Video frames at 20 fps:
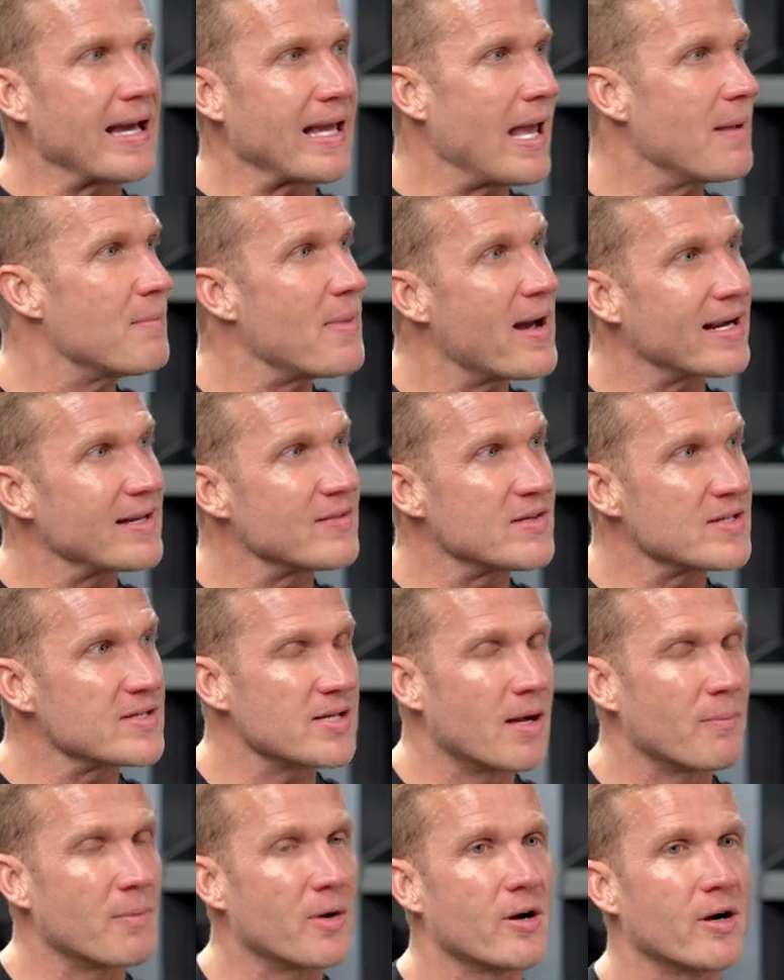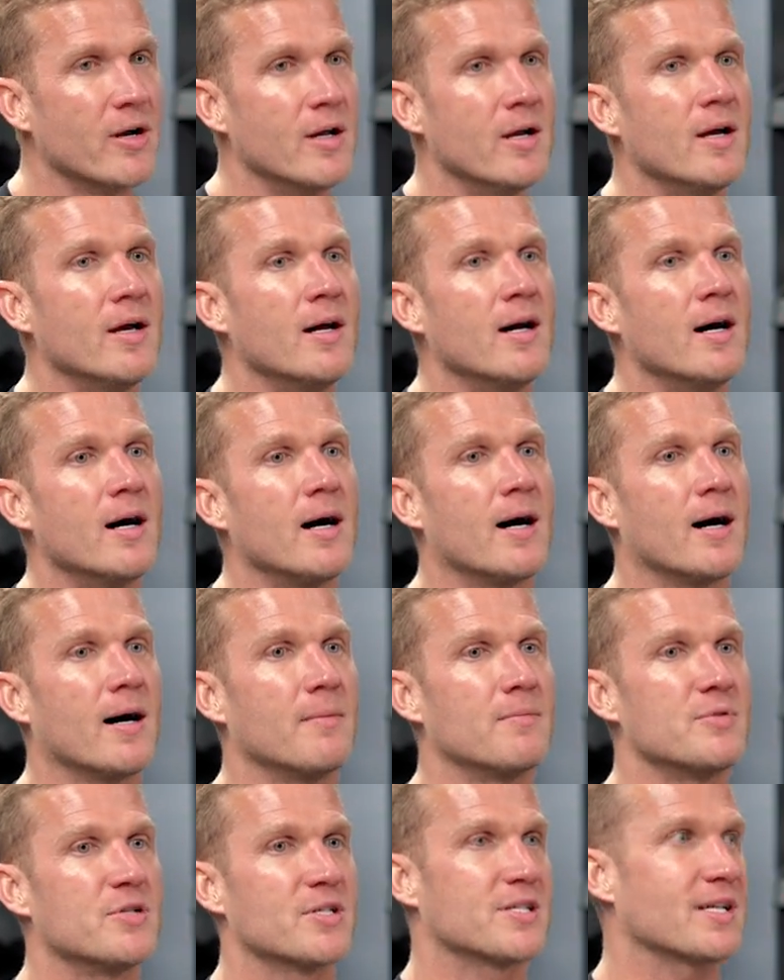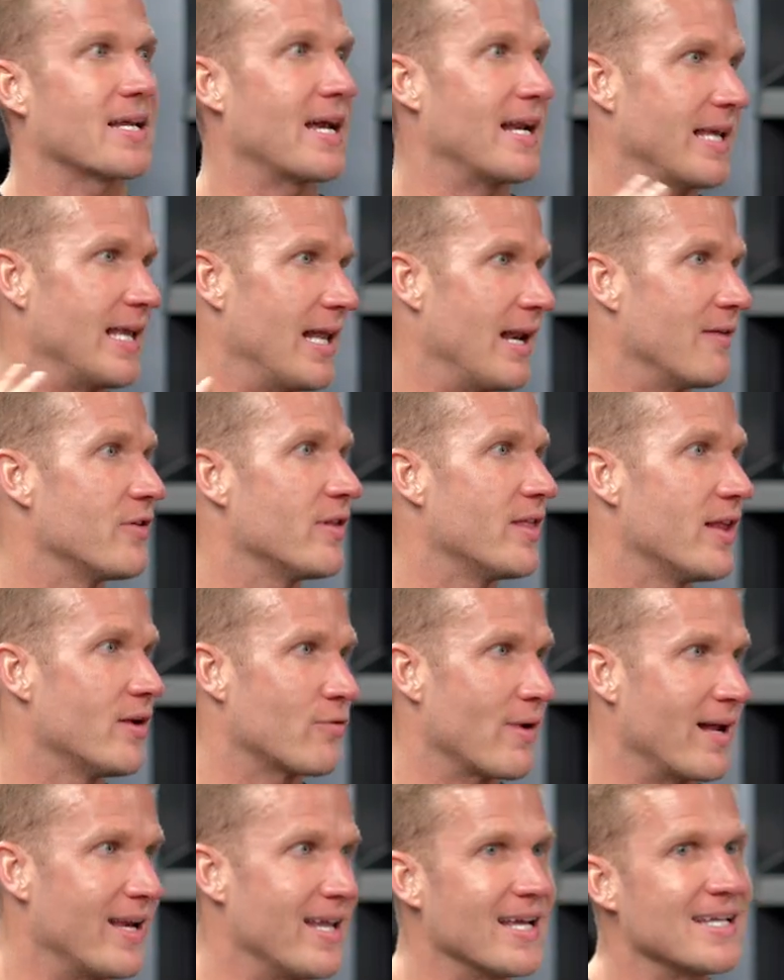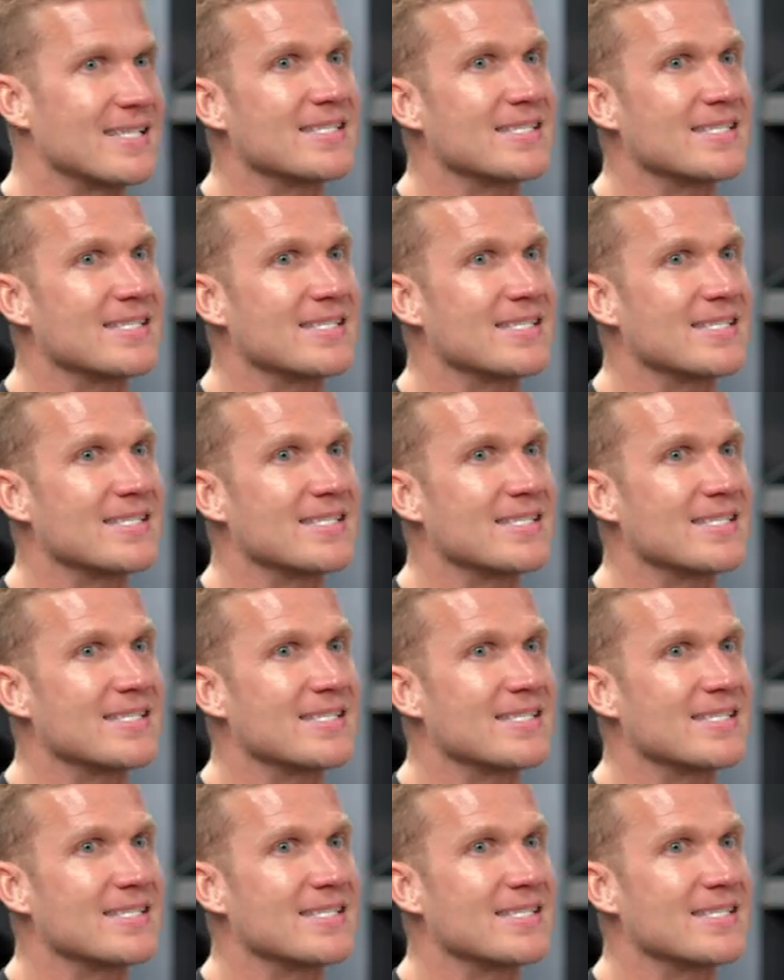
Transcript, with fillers: I came back in the summer um, just to kind of get everything ready.